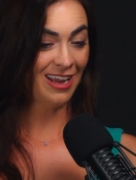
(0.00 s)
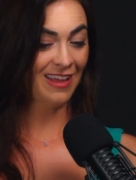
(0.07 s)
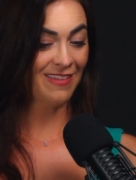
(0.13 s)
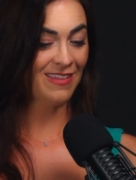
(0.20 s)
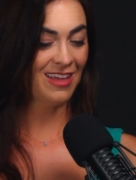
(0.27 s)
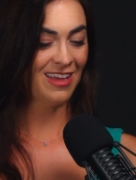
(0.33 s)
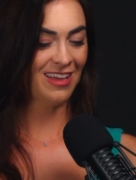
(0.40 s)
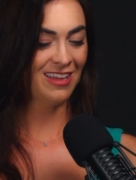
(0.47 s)

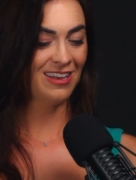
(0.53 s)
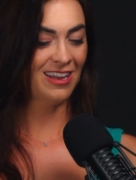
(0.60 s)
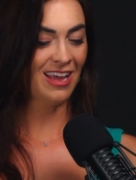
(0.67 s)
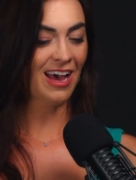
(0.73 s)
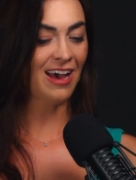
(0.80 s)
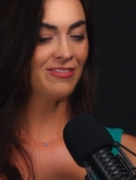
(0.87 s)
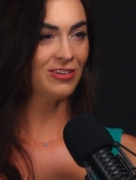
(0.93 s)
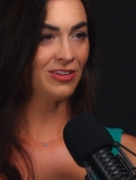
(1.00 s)
And then
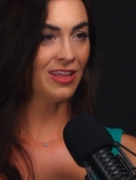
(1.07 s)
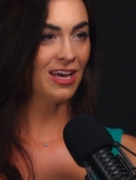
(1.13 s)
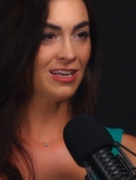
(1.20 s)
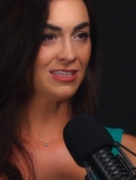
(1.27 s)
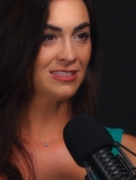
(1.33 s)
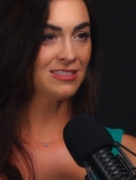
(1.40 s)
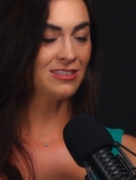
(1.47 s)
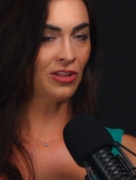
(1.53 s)
after that,
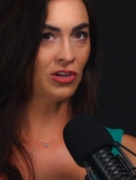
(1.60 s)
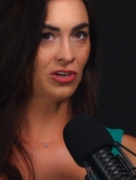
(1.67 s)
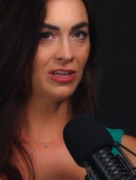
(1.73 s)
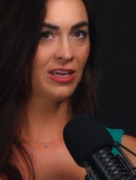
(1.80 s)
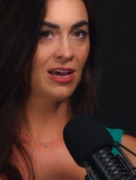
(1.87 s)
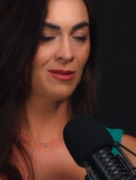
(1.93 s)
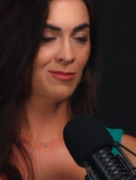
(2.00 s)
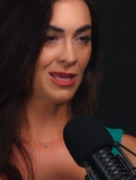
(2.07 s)
it's learning
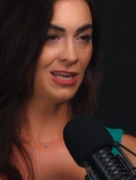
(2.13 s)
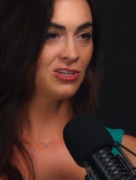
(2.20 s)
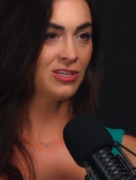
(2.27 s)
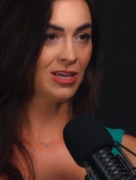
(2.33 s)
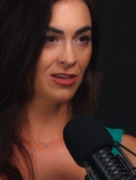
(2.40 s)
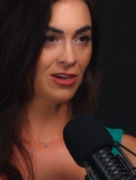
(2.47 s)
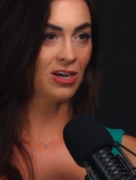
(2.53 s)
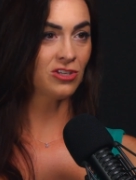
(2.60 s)
how to manage
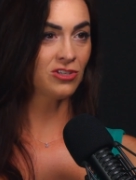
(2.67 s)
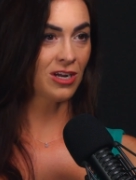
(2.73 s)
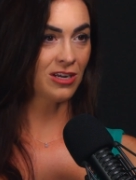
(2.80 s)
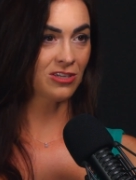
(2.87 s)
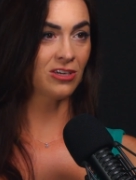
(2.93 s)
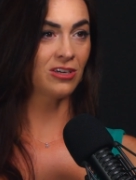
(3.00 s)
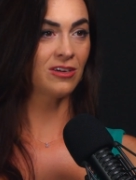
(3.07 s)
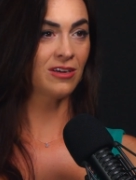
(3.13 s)
that
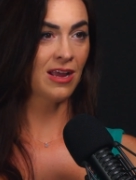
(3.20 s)
contractor.